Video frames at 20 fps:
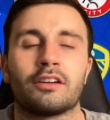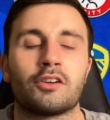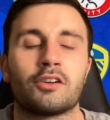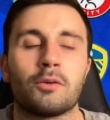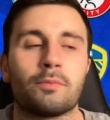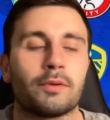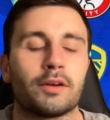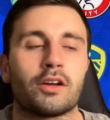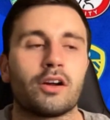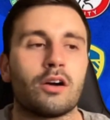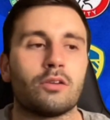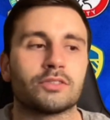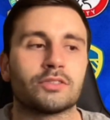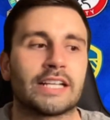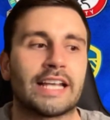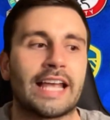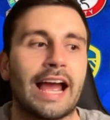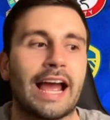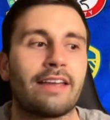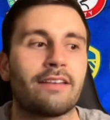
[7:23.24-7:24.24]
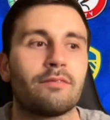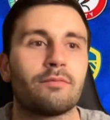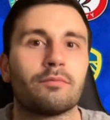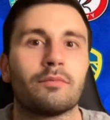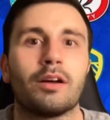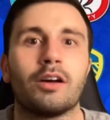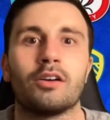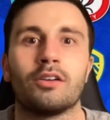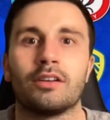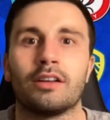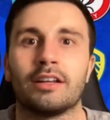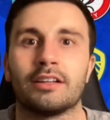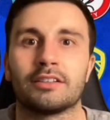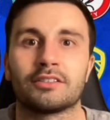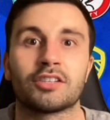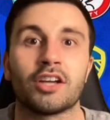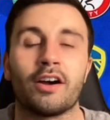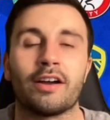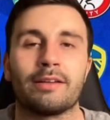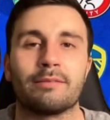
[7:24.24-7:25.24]
couple of goals a game at
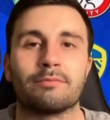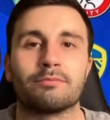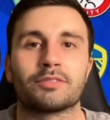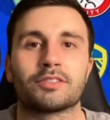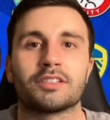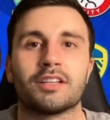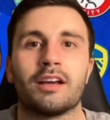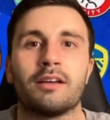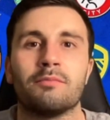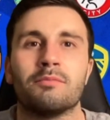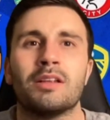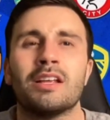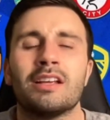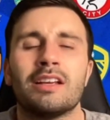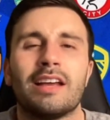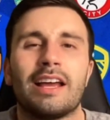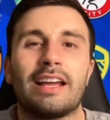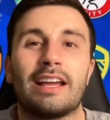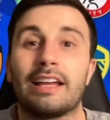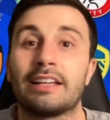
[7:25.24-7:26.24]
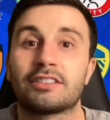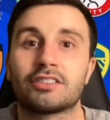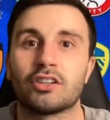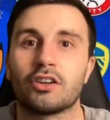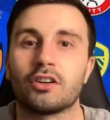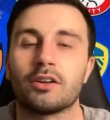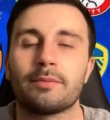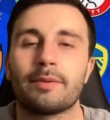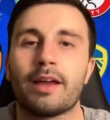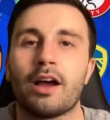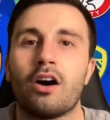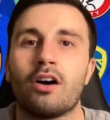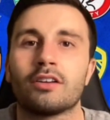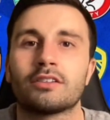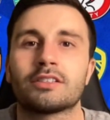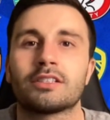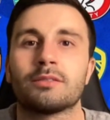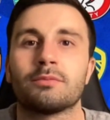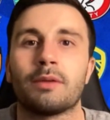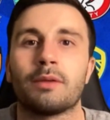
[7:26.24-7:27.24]
times, it's going to be
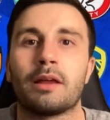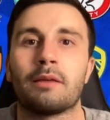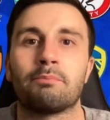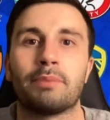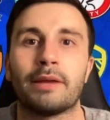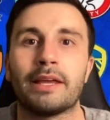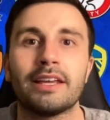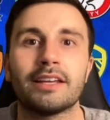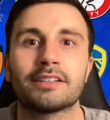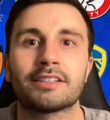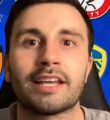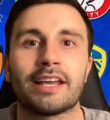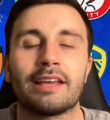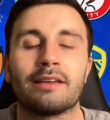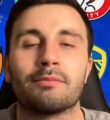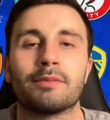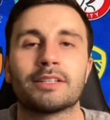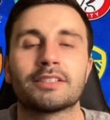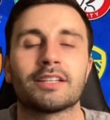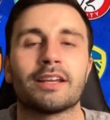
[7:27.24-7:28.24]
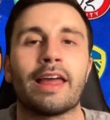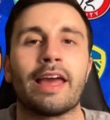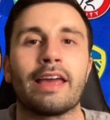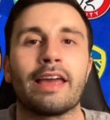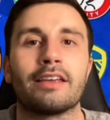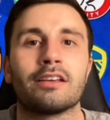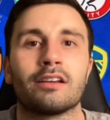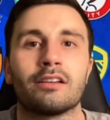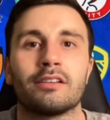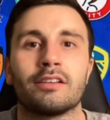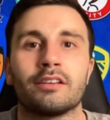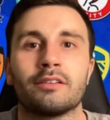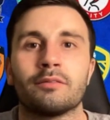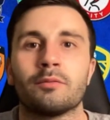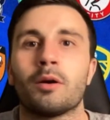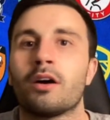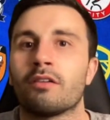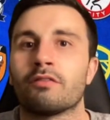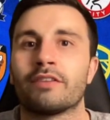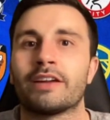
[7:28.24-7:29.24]
hard to beat a team, isn't it? You
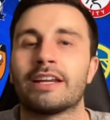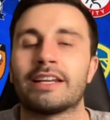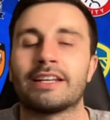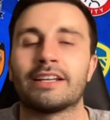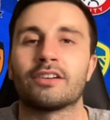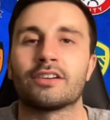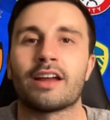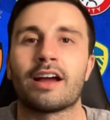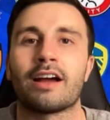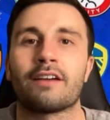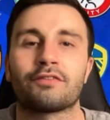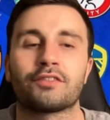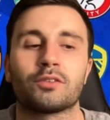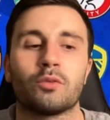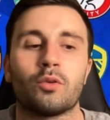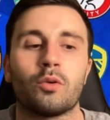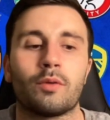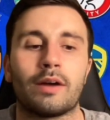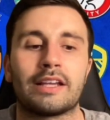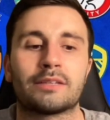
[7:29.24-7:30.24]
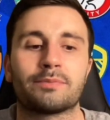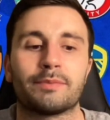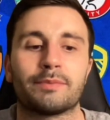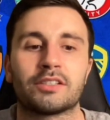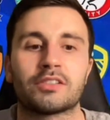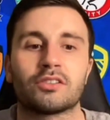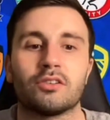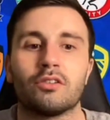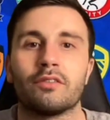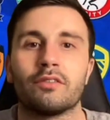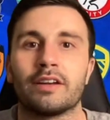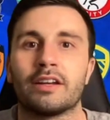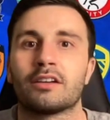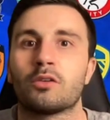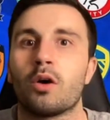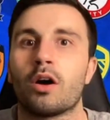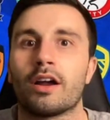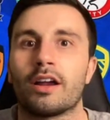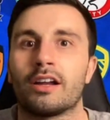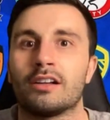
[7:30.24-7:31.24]
are really going to have to always be scoring
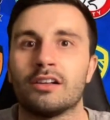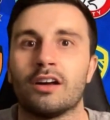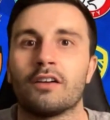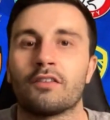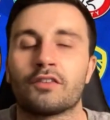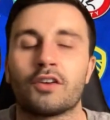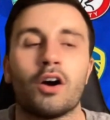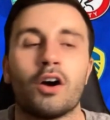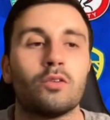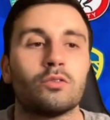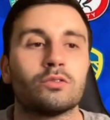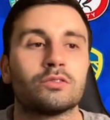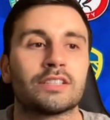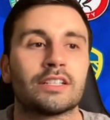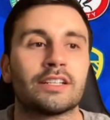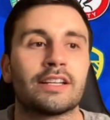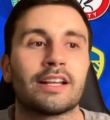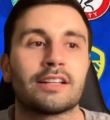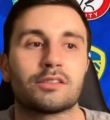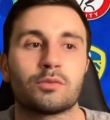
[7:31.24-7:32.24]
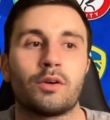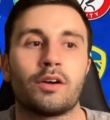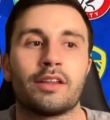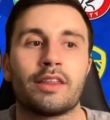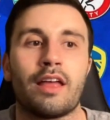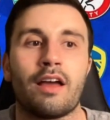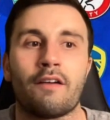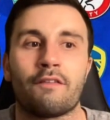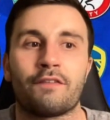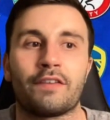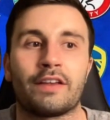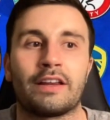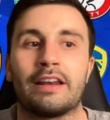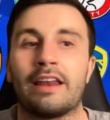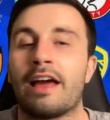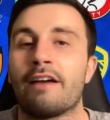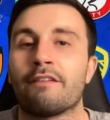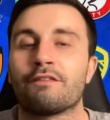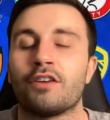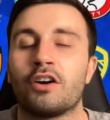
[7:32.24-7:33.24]
quite a lot of goals. And that's why I think
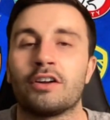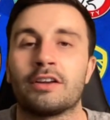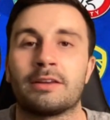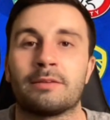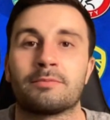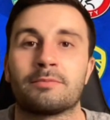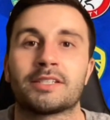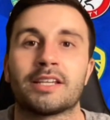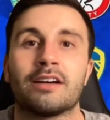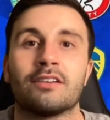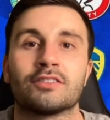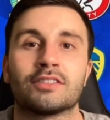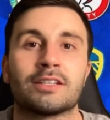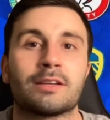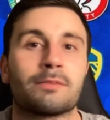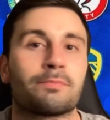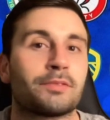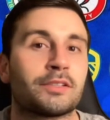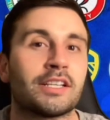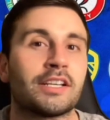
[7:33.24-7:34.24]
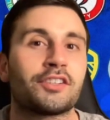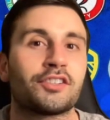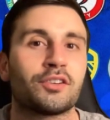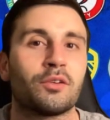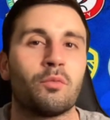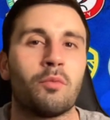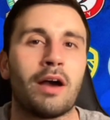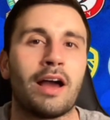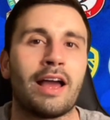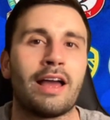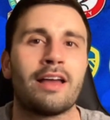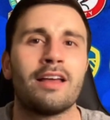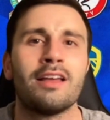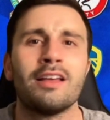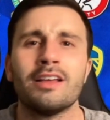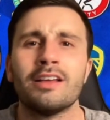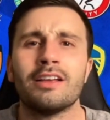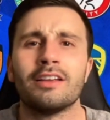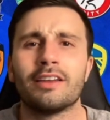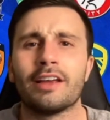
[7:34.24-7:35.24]
they're finding themselves in a position where
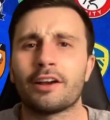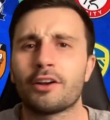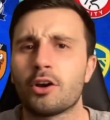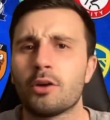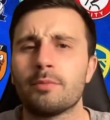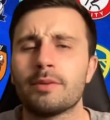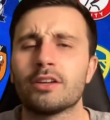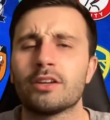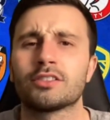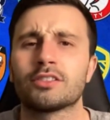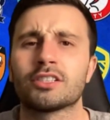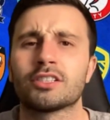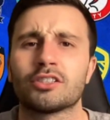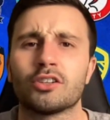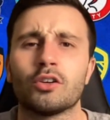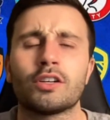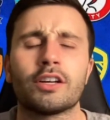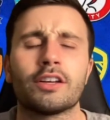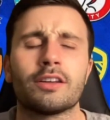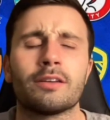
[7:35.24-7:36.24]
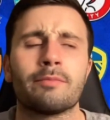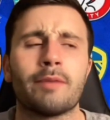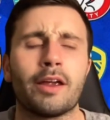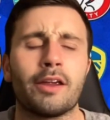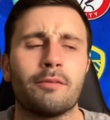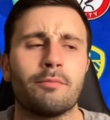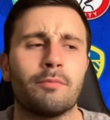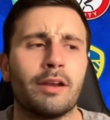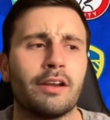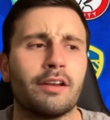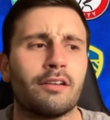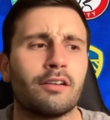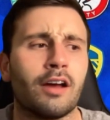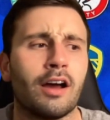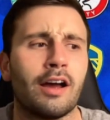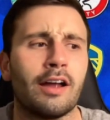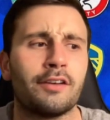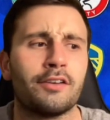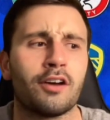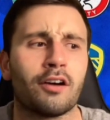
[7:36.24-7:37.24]
they're coming unstuck at the moment,
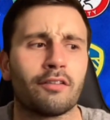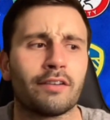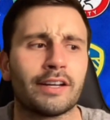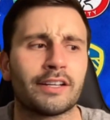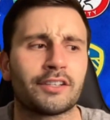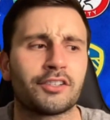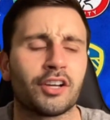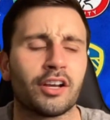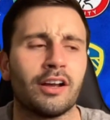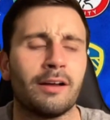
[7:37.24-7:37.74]
Norwich.